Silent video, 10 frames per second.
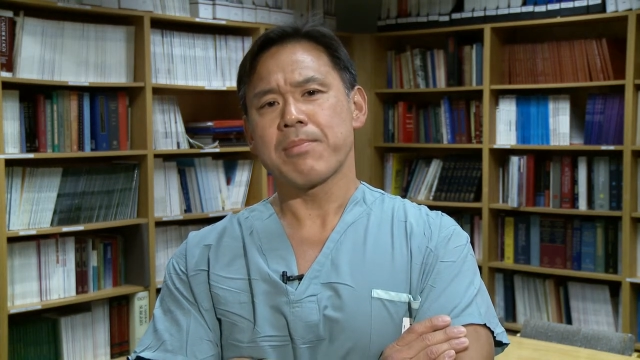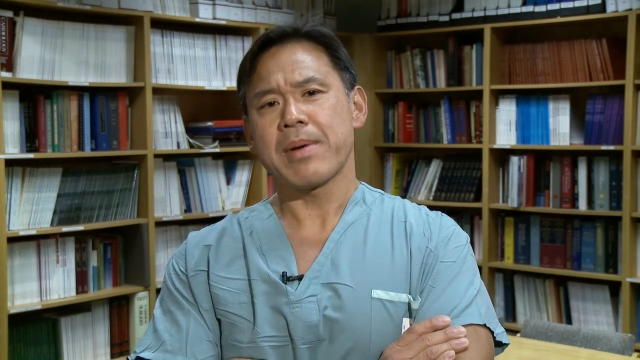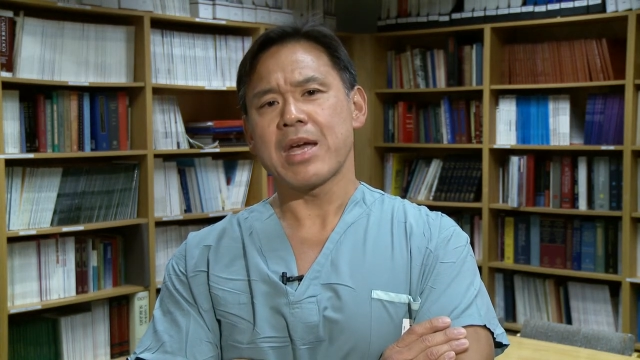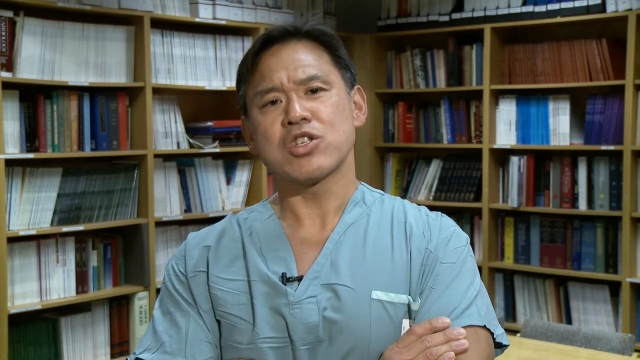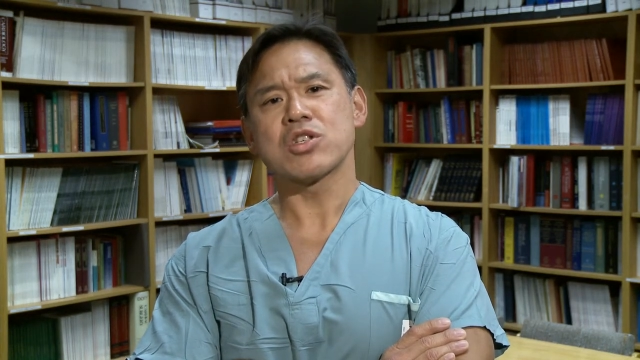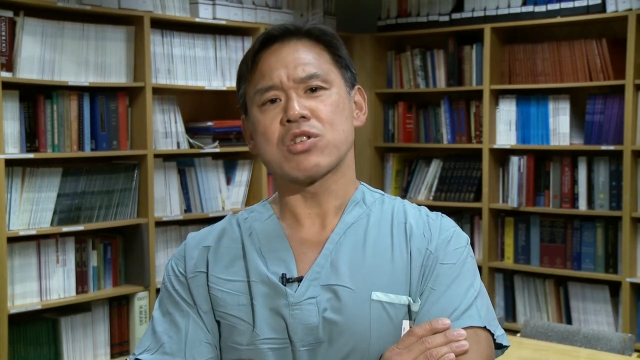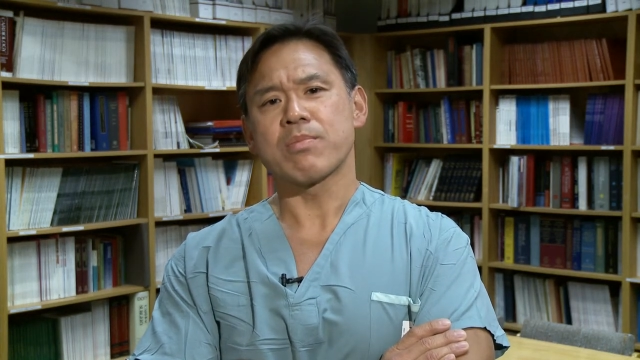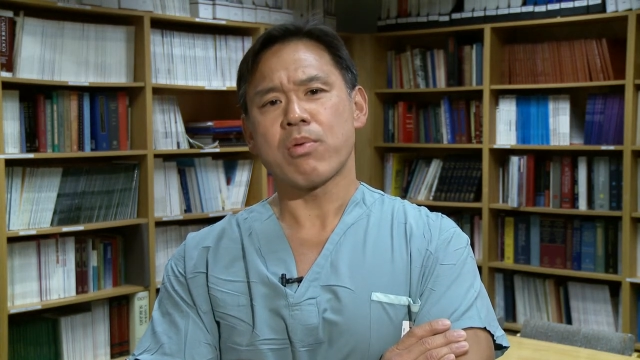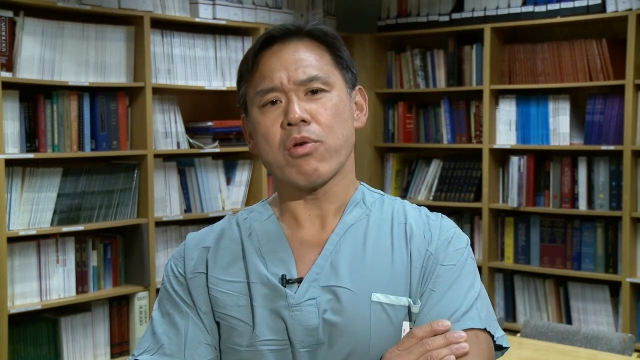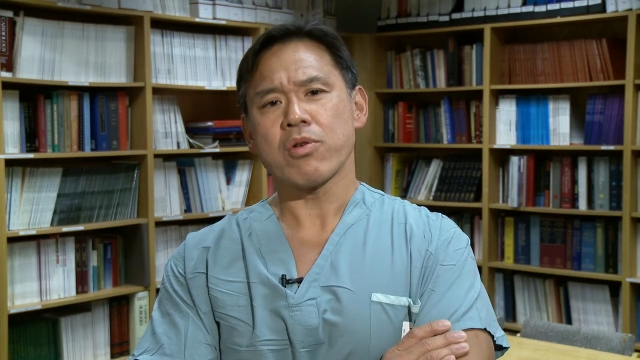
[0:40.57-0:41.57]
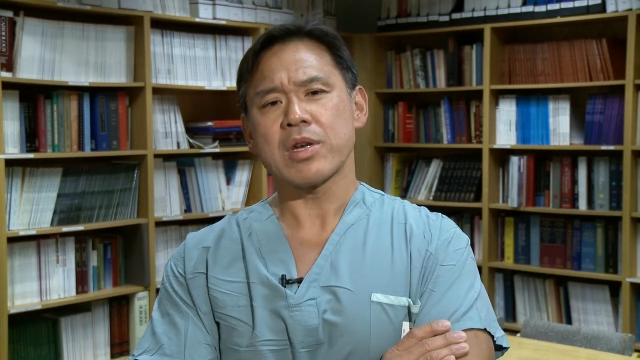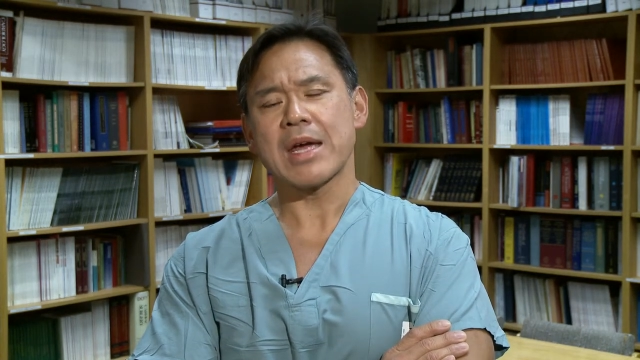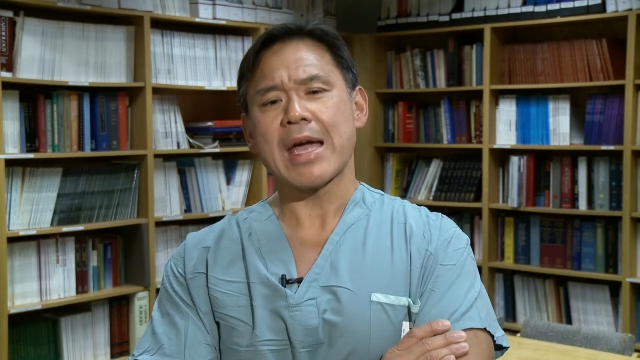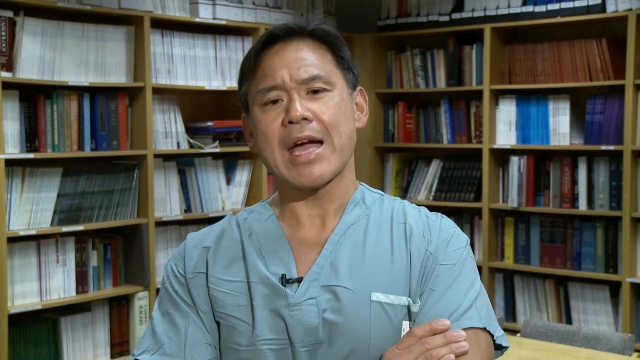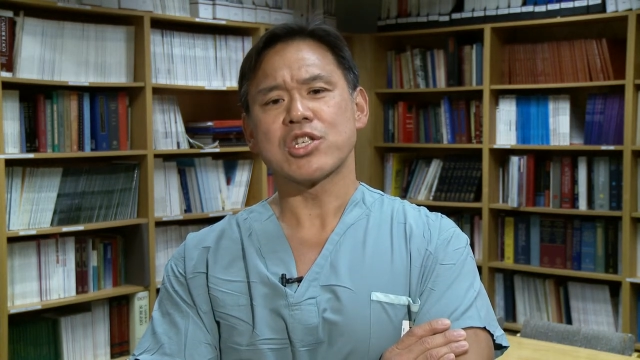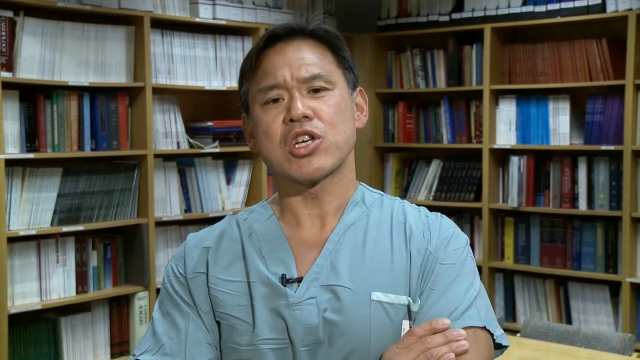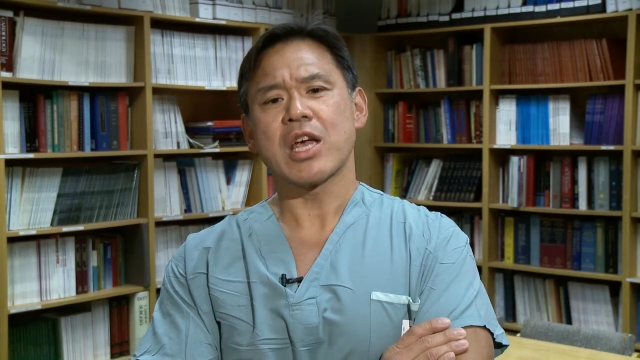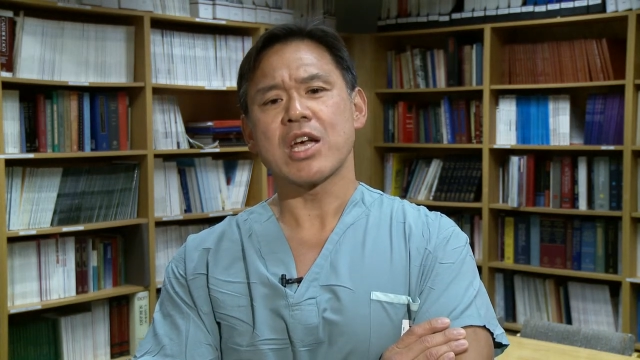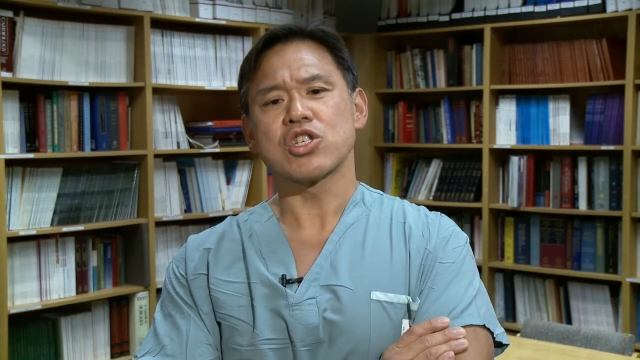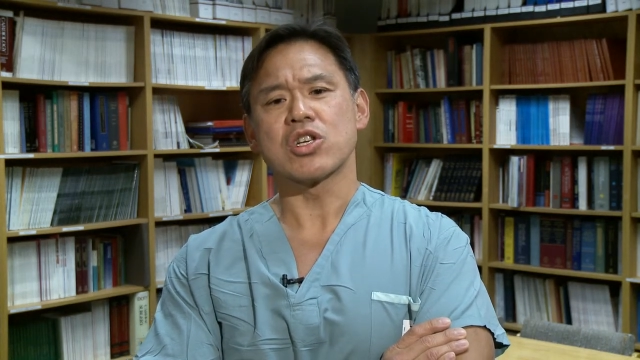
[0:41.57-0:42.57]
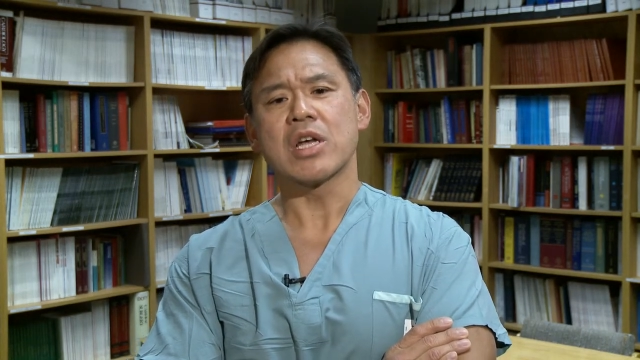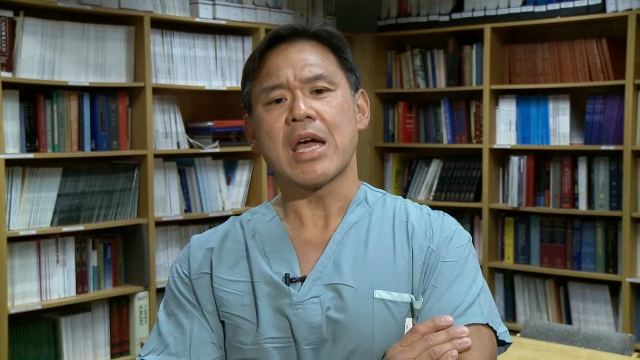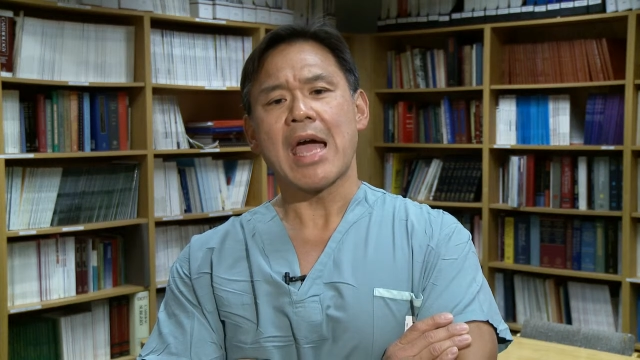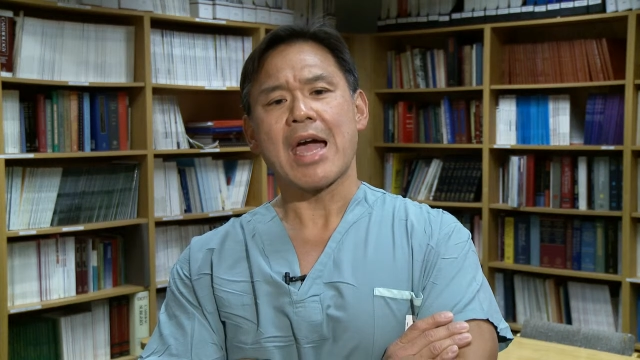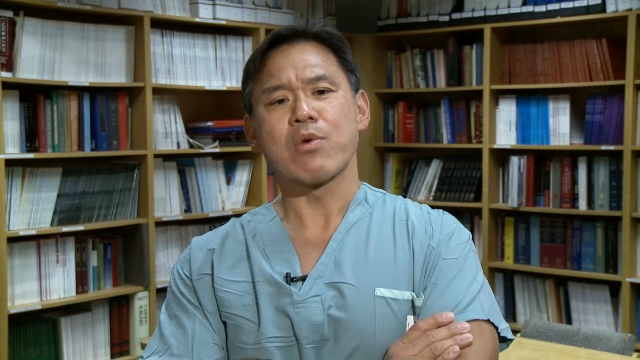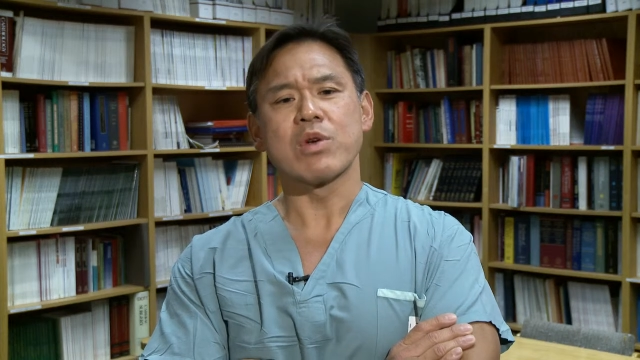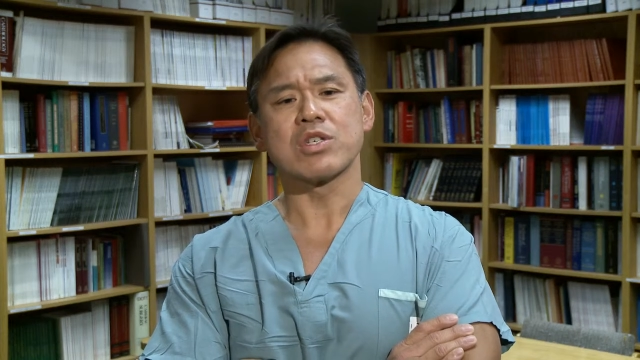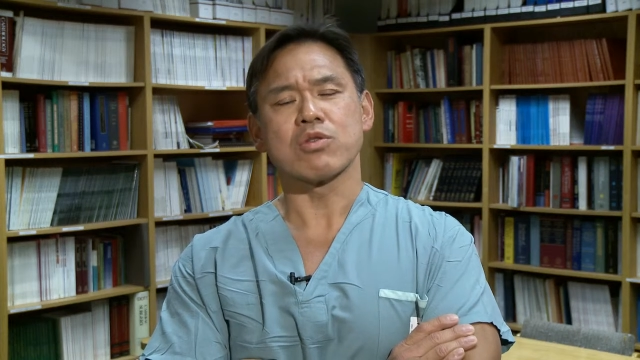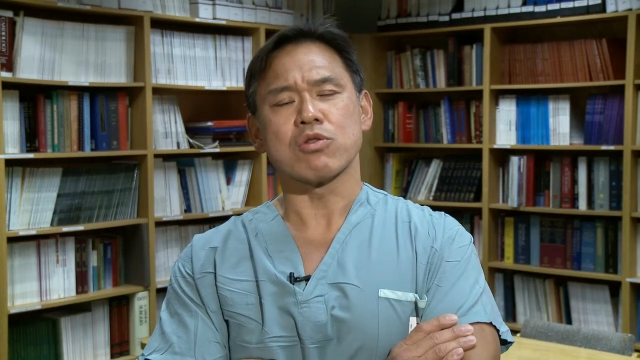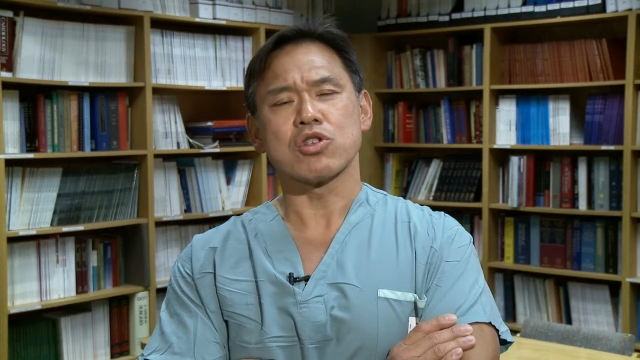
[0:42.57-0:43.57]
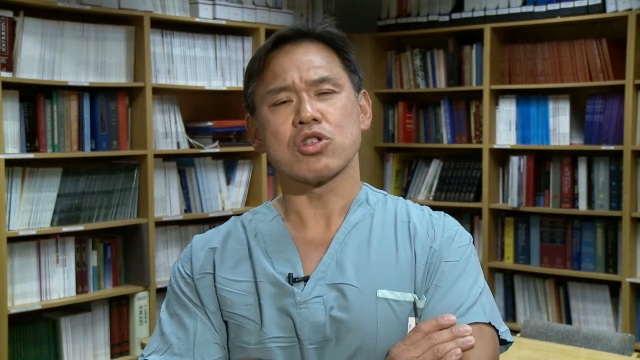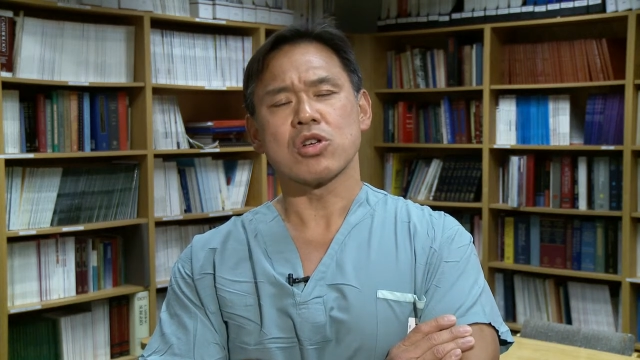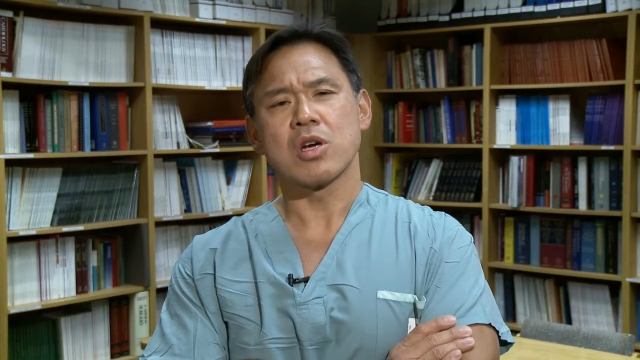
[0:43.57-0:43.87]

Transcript: patient support, education, and research.